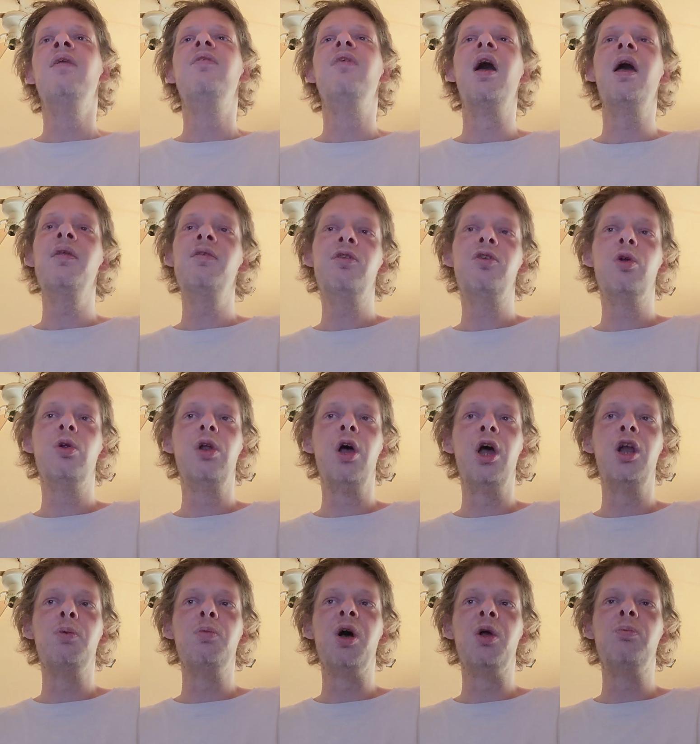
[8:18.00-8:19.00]
Then to
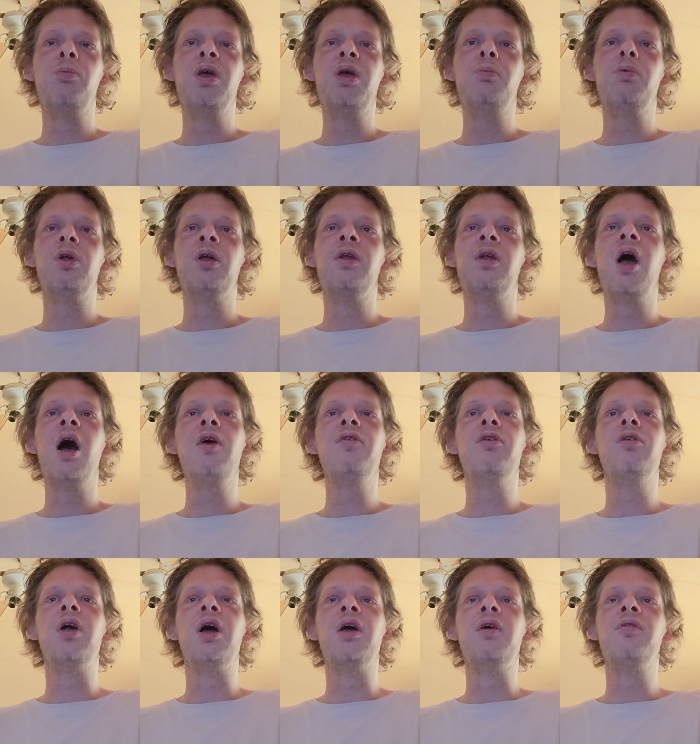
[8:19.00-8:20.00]
learn about people in the
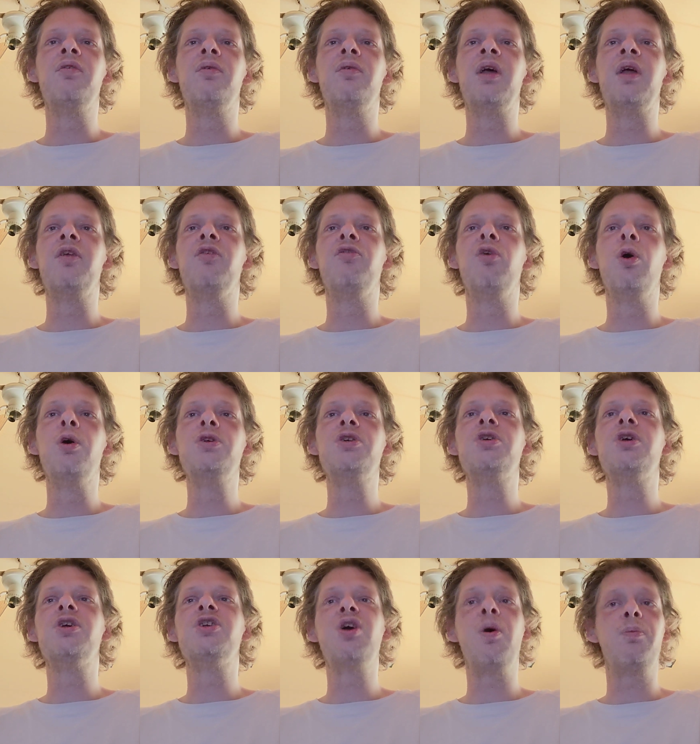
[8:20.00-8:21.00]
afterlife, that the
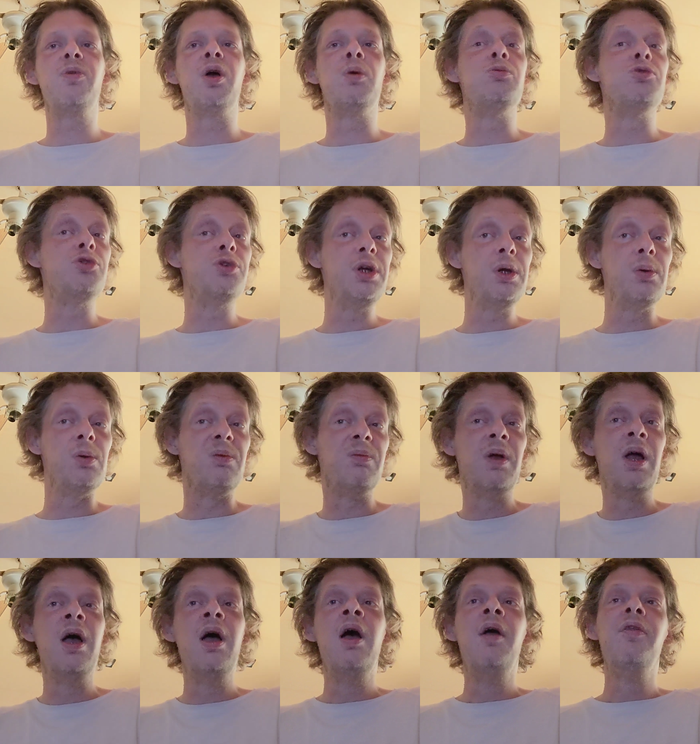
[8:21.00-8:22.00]
voices are sometimes real.
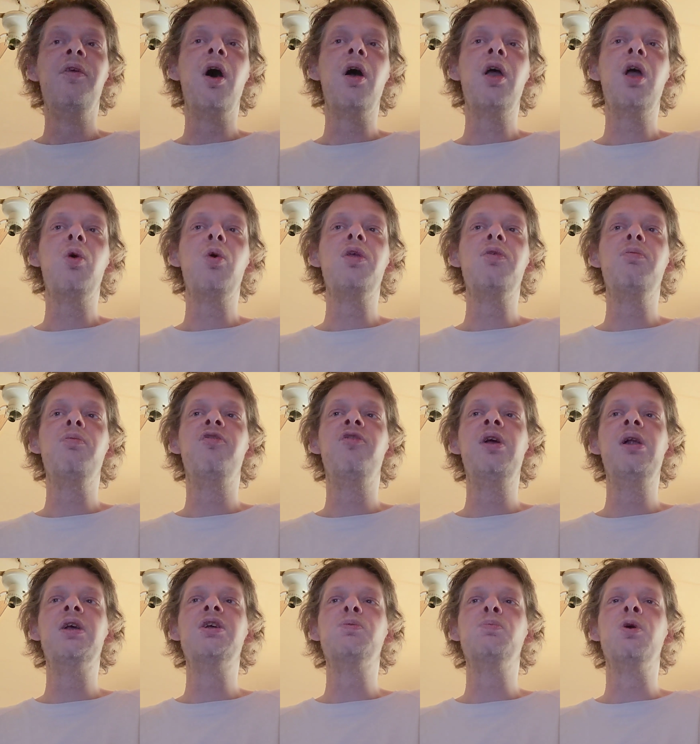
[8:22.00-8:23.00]
Talking with
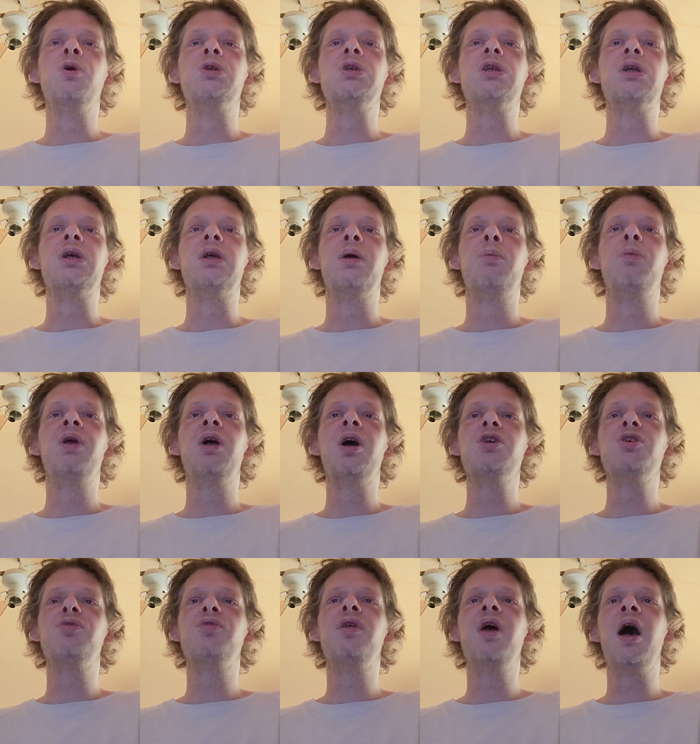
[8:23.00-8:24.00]
feelings mostly.
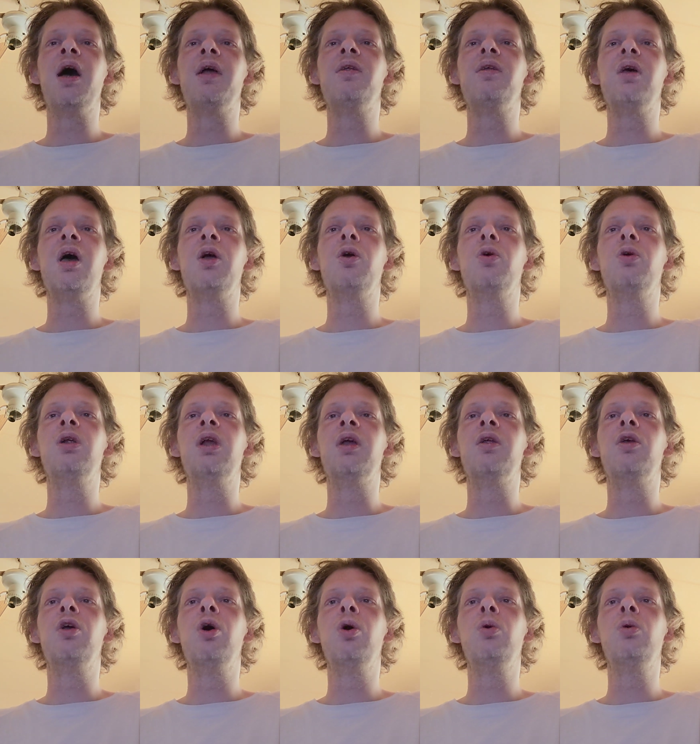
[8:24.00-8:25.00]
Because of that, I could
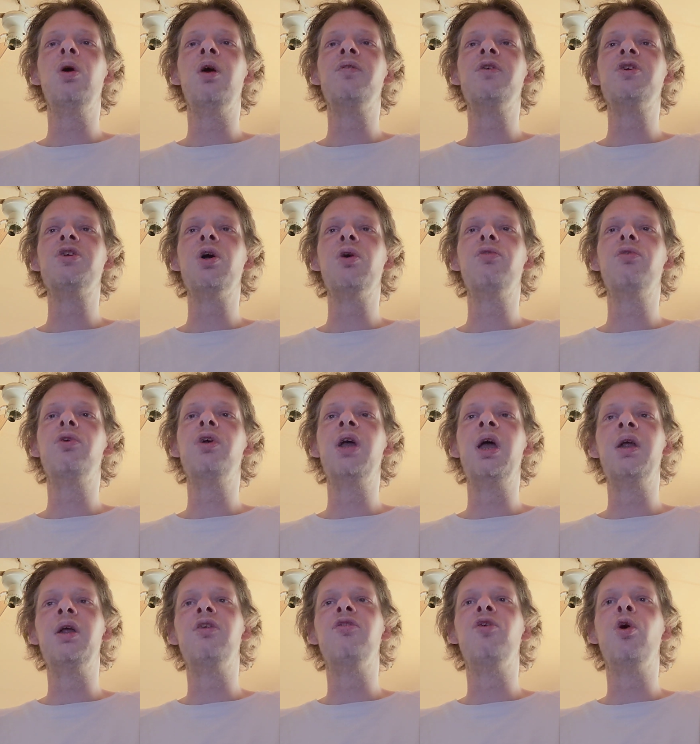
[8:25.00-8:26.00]
let go of the
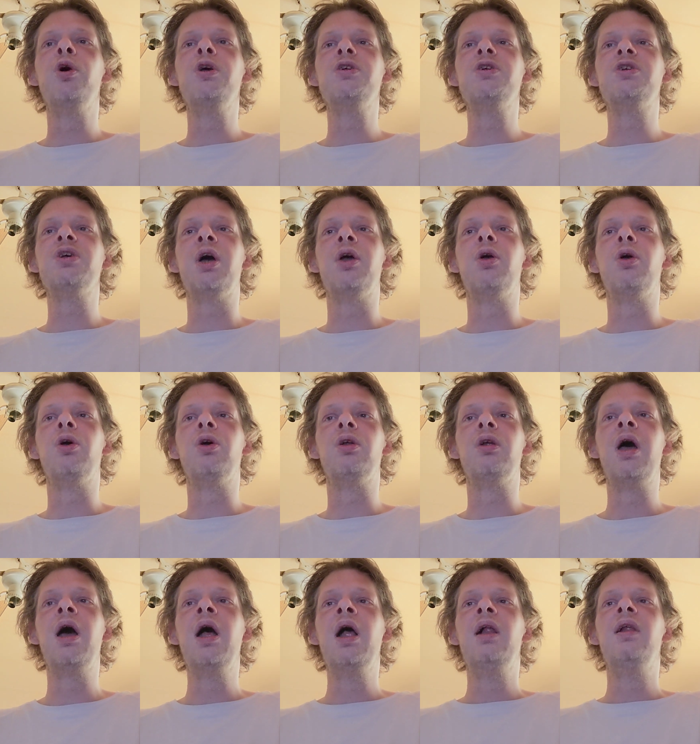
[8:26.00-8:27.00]
self-created voices I
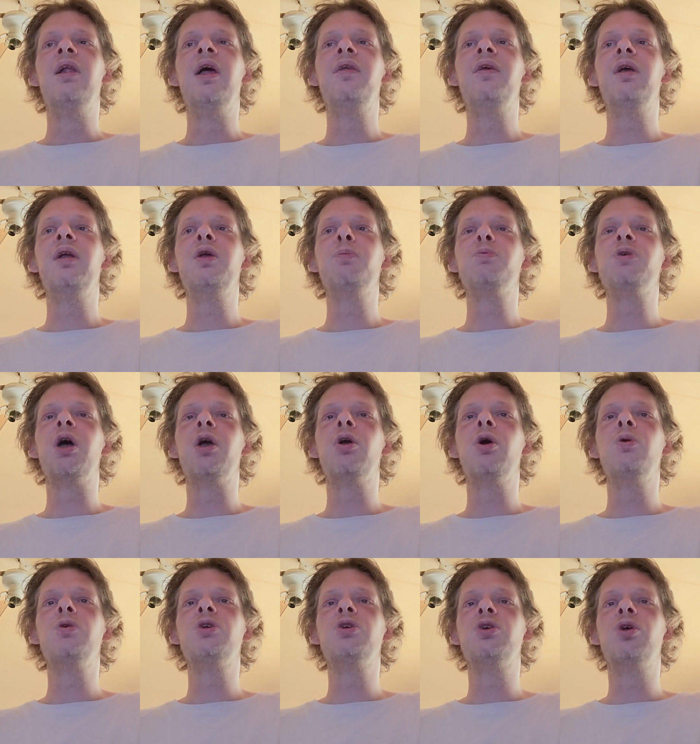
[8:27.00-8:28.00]
heard, letting the
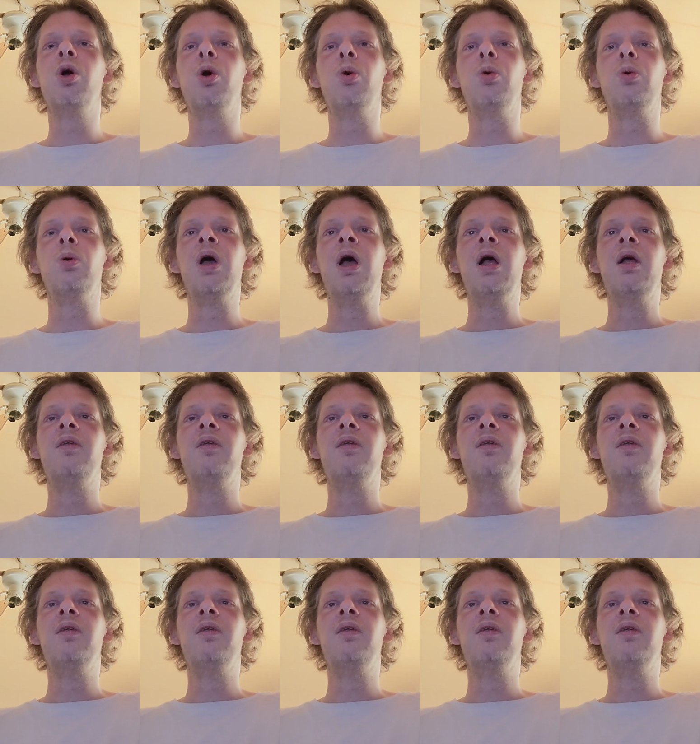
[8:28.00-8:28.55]
psychosis go.